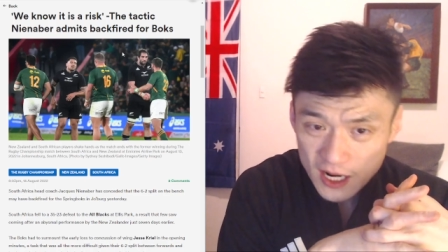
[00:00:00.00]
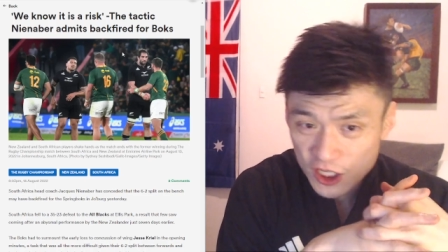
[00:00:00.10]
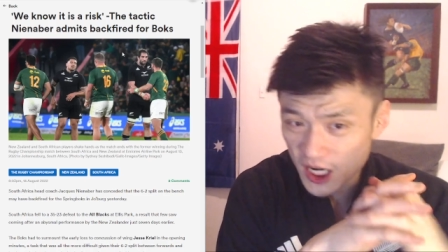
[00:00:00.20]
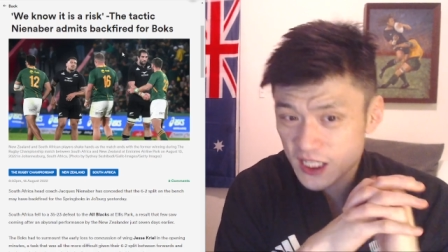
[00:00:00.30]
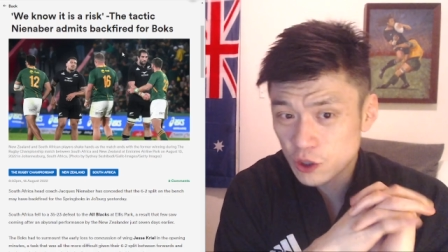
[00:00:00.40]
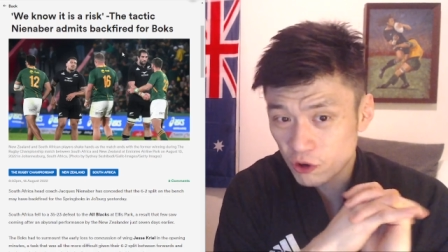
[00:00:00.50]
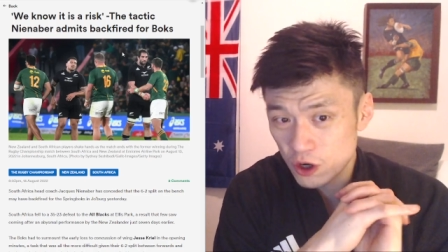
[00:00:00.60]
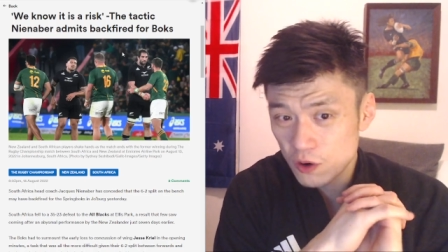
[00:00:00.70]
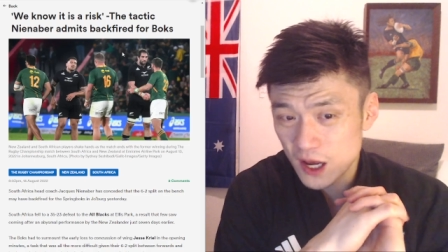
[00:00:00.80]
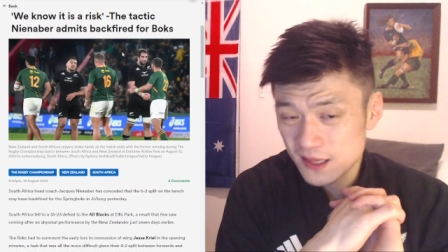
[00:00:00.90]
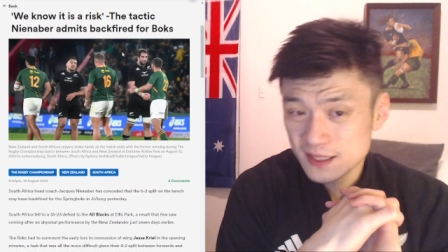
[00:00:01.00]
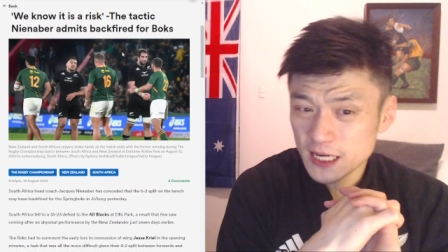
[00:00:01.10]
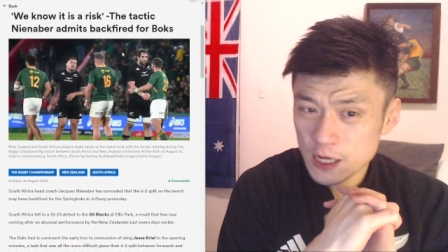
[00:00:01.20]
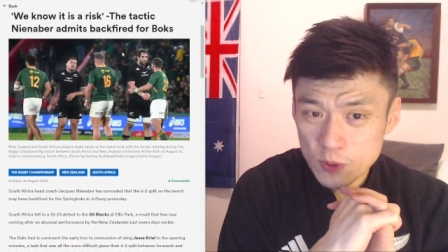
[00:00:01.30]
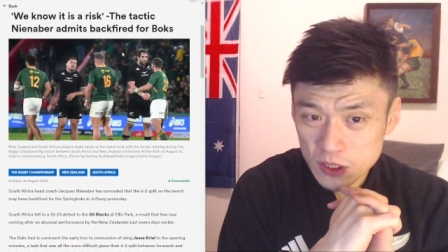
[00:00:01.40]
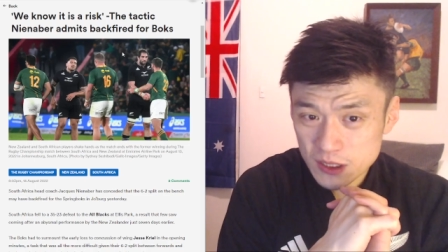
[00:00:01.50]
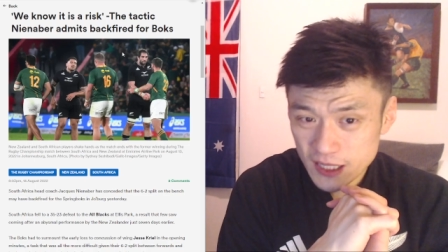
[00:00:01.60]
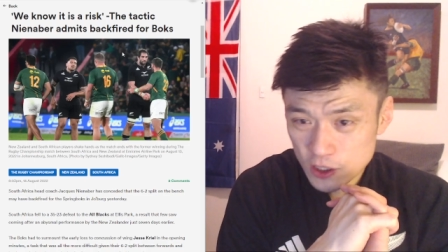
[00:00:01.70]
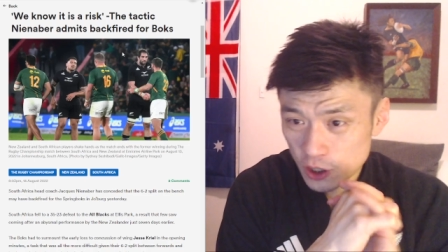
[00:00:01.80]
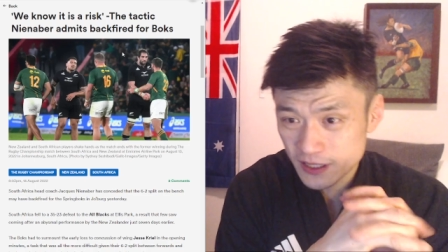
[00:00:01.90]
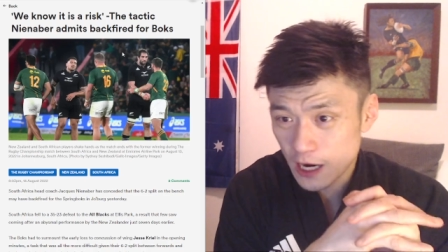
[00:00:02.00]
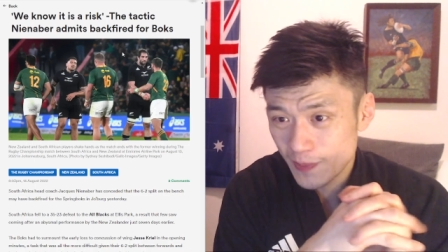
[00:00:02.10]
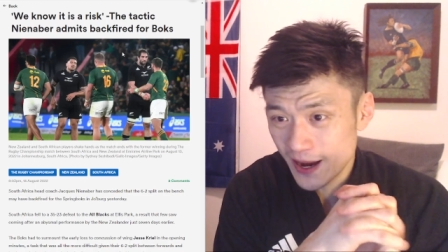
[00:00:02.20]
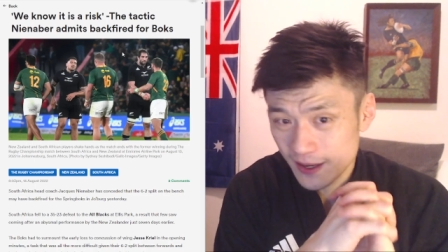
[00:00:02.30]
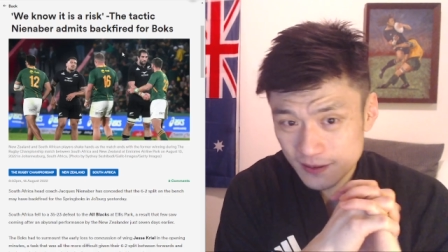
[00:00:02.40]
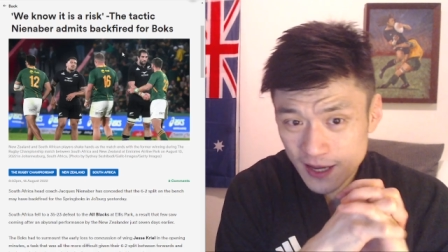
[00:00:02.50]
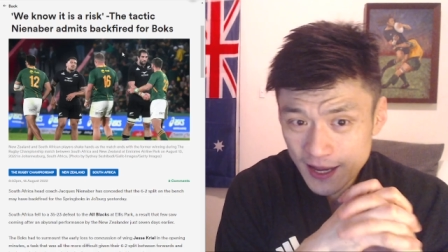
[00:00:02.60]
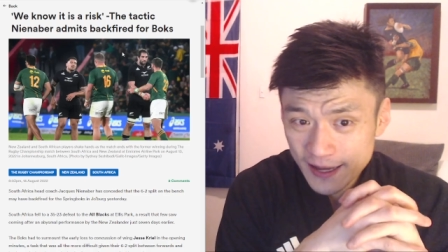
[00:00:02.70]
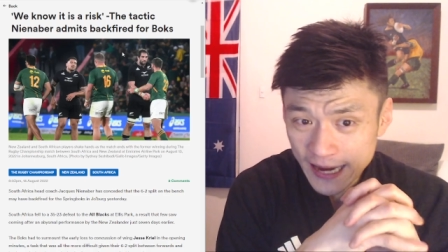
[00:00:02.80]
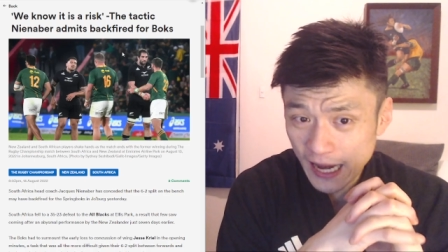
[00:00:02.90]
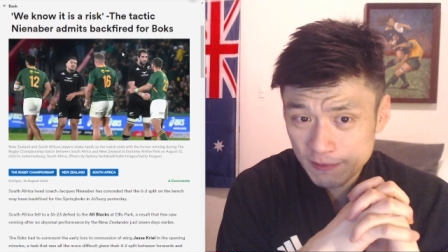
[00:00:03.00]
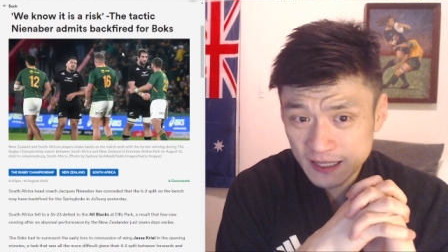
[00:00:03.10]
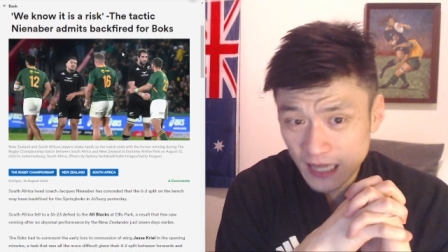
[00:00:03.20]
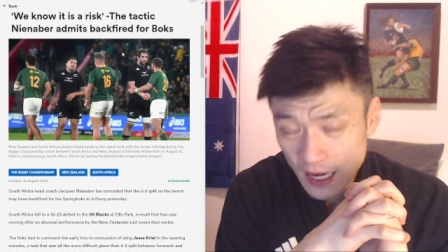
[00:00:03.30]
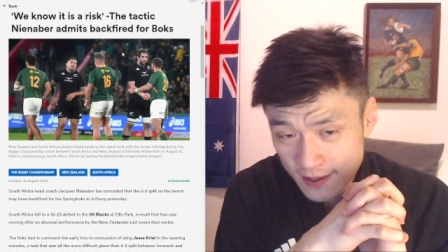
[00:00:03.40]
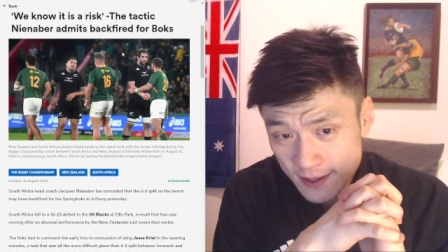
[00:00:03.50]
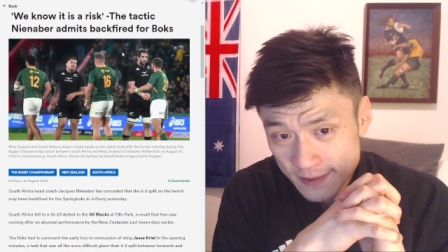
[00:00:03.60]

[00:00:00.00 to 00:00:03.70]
Jesse Krill, the second person to get knocked out by Caleb Clark.